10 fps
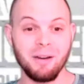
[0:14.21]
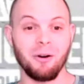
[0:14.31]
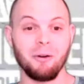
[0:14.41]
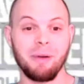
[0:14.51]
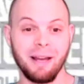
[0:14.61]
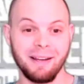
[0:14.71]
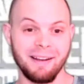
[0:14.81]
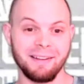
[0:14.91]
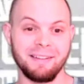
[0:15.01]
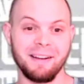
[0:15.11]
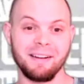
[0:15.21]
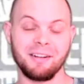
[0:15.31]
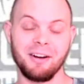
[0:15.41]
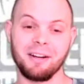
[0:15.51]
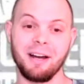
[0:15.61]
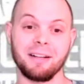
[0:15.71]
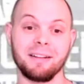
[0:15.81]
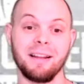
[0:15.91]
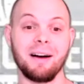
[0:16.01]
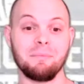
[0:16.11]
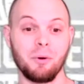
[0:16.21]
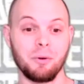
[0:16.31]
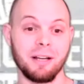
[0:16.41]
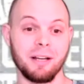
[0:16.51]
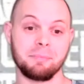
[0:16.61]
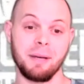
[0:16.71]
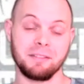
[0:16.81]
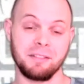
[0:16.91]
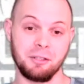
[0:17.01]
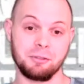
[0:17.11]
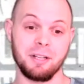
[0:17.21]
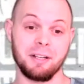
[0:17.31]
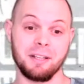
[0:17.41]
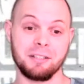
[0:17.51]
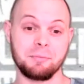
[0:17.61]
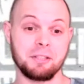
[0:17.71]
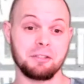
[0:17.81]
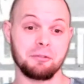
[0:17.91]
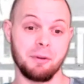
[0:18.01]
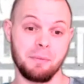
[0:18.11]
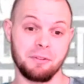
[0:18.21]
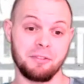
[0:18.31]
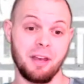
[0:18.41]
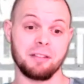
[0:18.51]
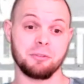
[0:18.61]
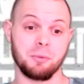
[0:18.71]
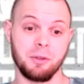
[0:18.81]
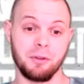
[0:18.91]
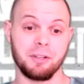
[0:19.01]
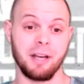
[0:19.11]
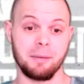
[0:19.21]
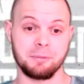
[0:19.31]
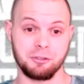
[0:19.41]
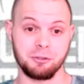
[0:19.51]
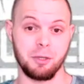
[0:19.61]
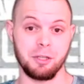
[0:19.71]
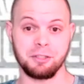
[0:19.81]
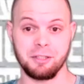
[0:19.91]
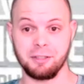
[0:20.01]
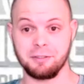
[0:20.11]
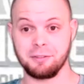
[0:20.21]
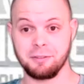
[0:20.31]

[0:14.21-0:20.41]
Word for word: old payday. Derek Carr got a lot more than I expected he was going to get, especially from the Saints and what their cap situation is.